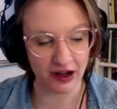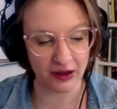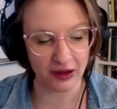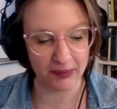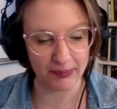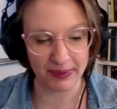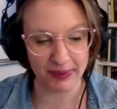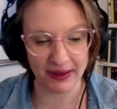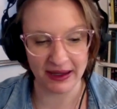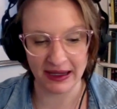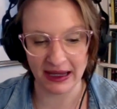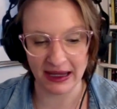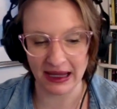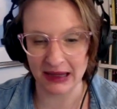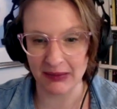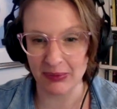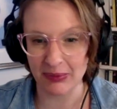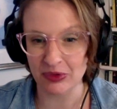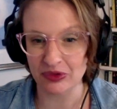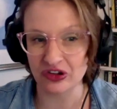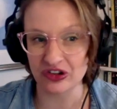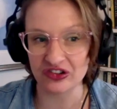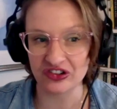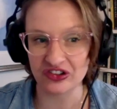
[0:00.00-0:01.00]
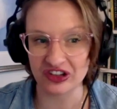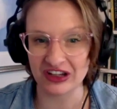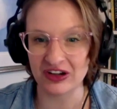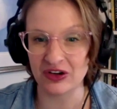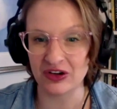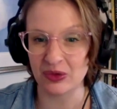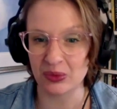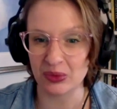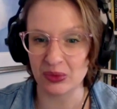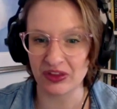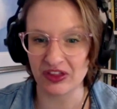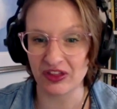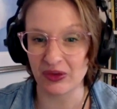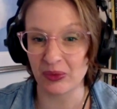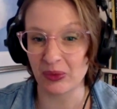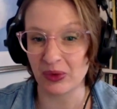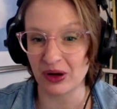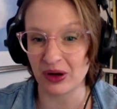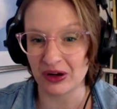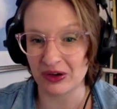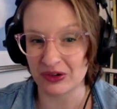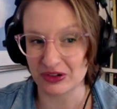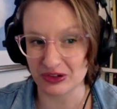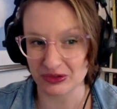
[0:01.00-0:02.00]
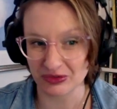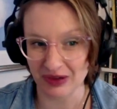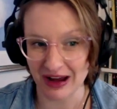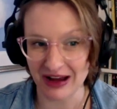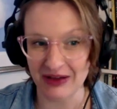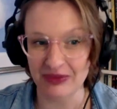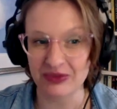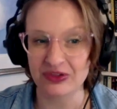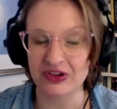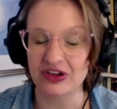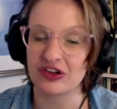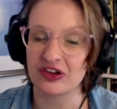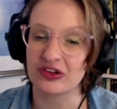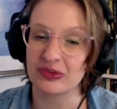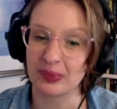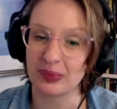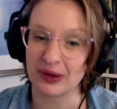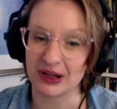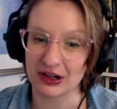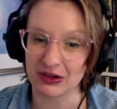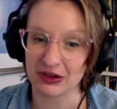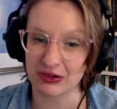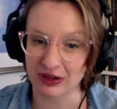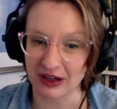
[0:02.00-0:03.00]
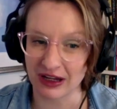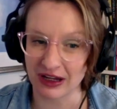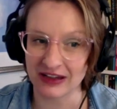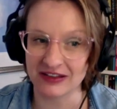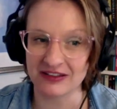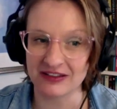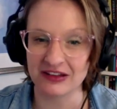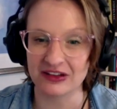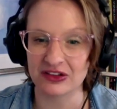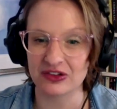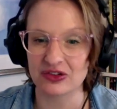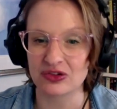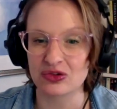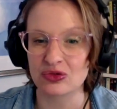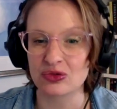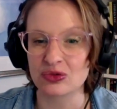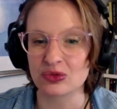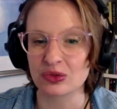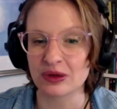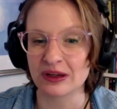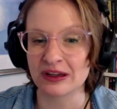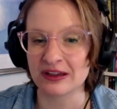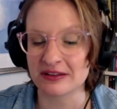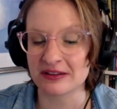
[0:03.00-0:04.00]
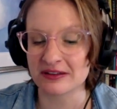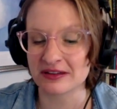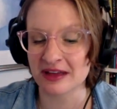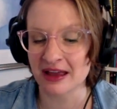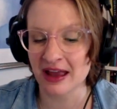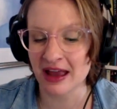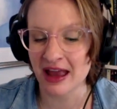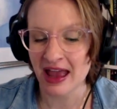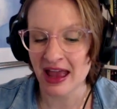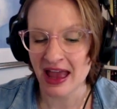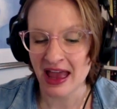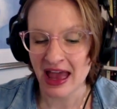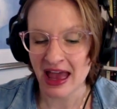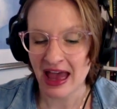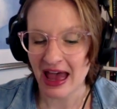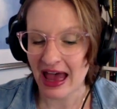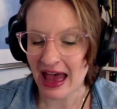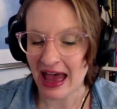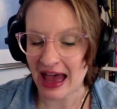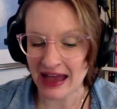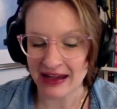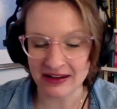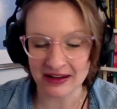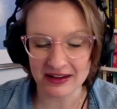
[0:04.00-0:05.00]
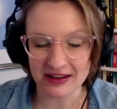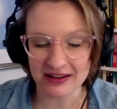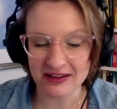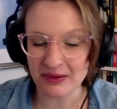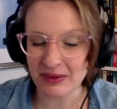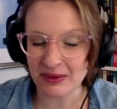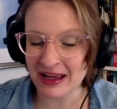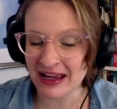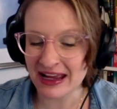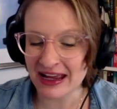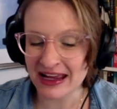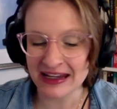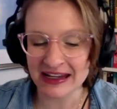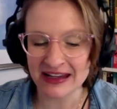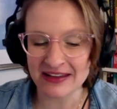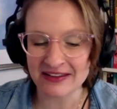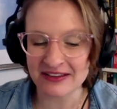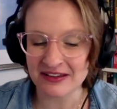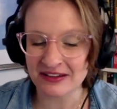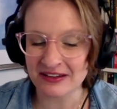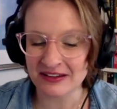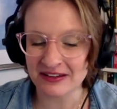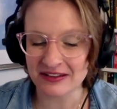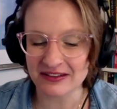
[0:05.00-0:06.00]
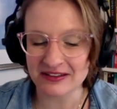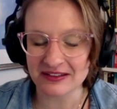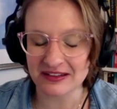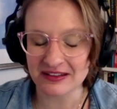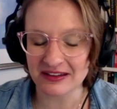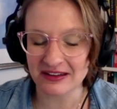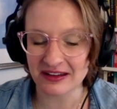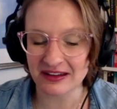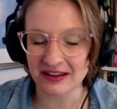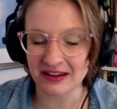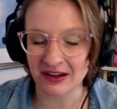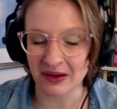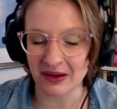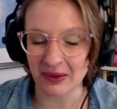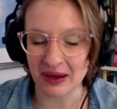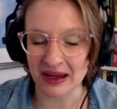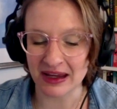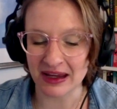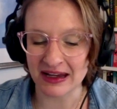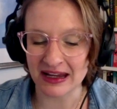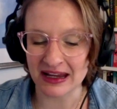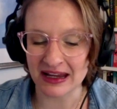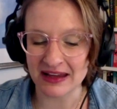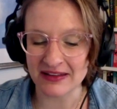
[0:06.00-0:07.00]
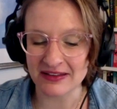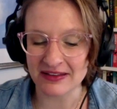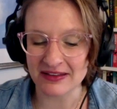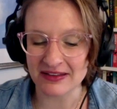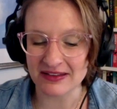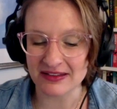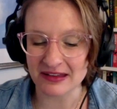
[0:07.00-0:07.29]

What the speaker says: being able to deal with the world around us by creating stories. And so it isn't it isn't